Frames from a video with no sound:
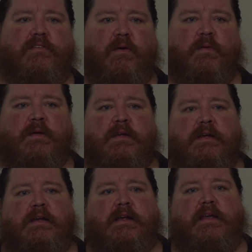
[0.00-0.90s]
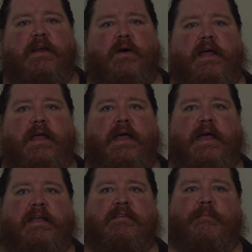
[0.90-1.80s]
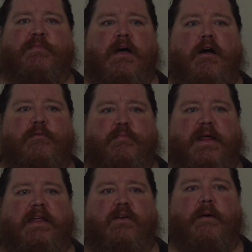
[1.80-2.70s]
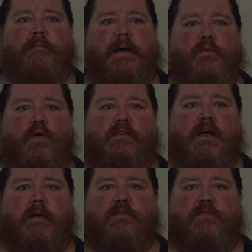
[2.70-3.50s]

So, I had some tarps, but I had to go out and buy more tarps.